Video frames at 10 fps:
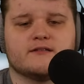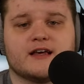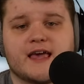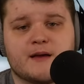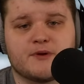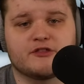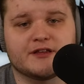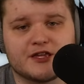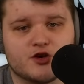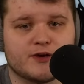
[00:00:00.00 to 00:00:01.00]
like a
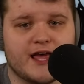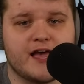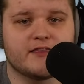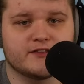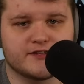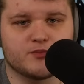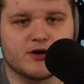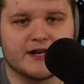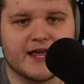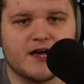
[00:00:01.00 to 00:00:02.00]
monthly Q&A that's up
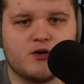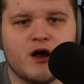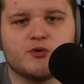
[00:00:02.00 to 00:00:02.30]
right now,